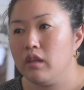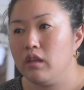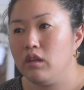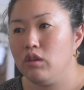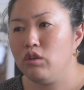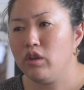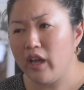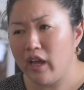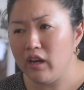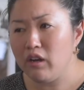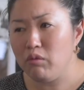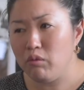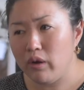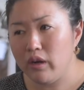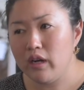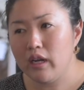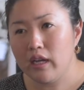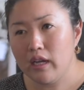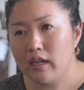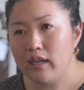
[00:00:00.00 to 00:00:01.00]
you kind of
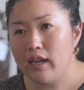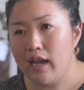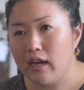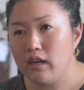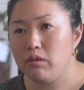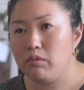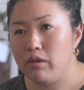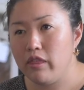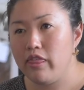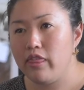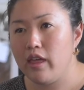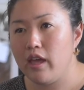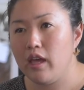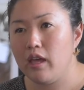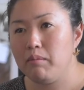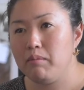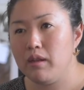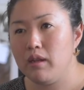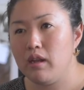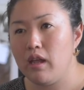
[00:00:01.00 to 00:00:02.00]
want to connect with
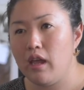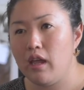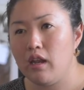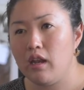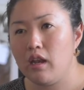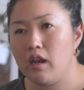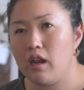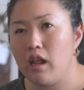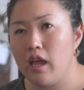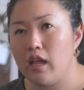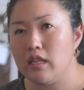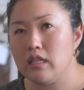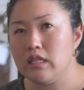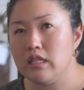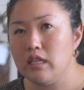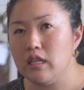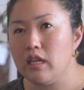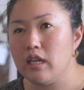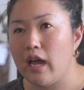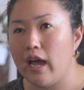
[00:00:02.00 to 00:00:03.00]
them and
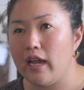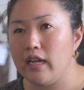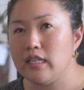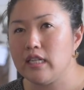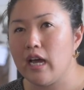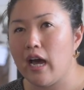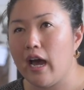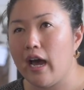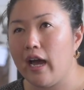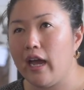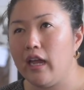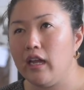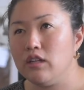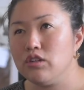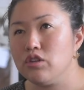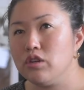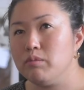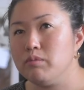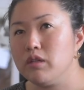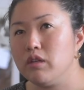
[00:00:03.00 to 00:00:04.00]
see eye to eye in
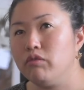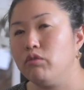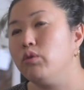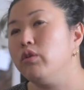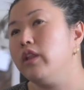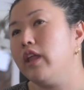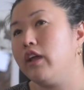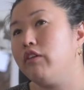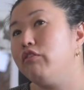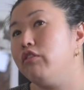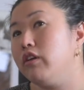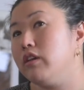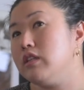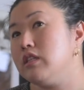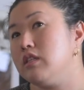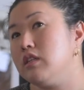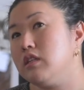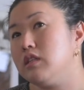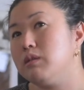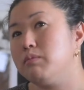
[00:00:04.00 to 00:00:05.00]
terms of, well, like for
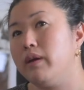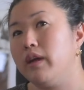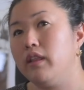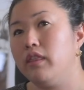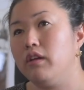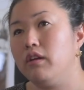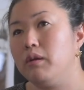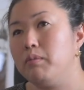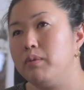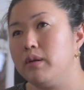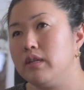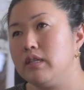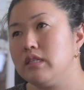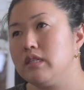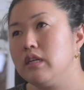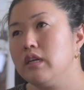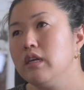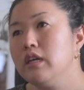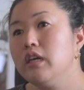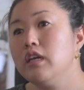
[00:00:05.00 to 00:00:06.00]
instance, my
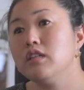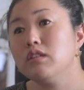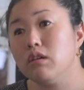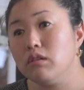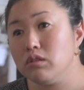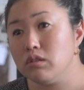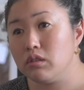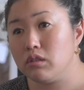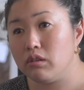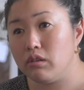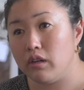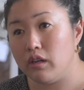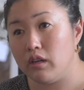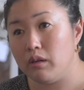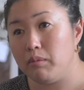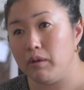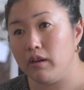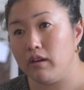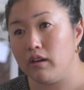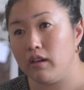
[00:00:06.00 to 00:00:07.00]
therapist is also Korean
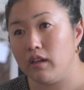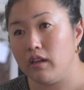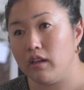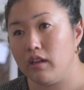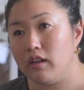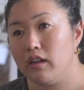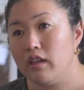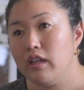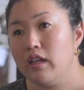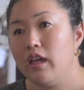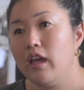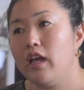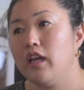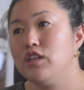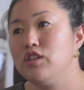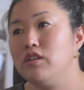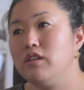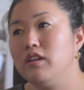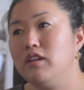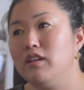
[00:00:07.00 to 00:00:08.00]
American,
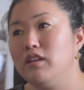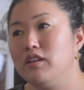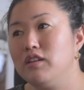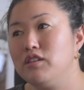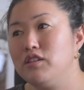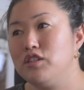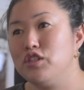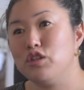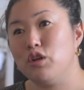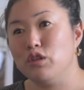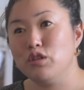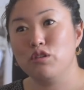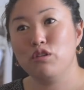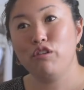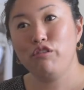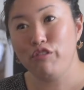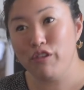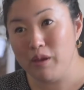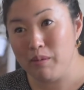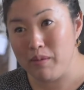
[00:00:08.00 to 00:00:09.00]
and she's also a
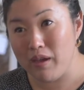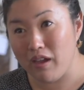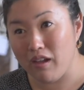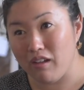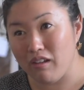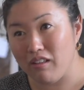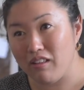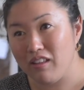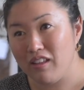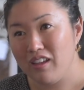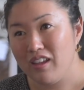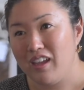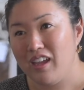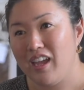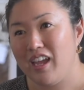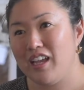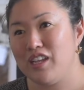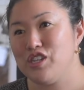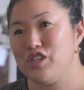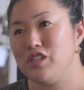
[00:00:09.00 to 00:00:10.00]
female,
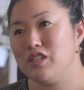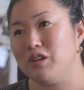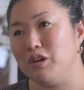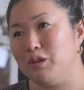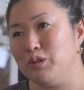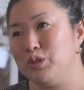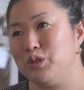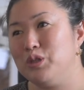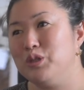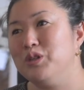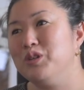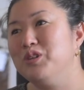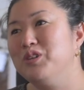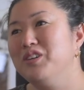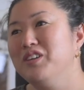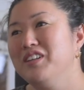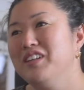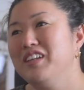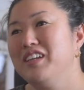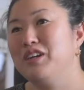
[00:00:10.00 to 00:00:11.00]
and she's
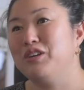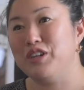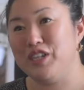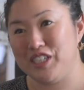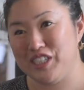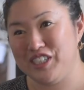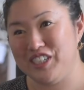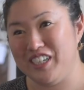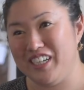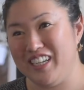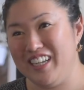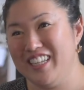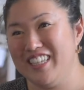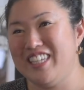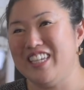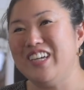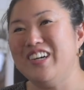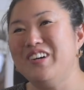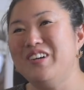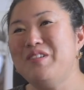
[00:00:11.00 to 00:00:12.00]
also Christian.
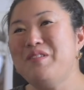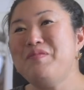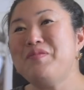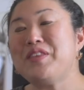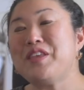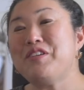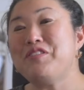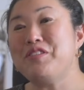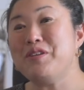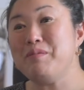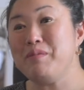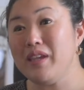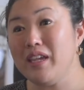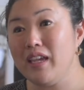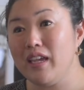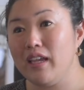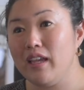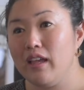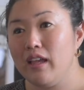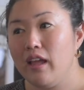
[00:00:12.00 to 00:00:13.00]
So for
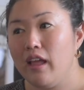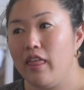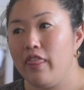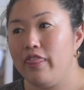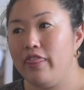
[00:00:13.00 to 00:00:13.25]
me,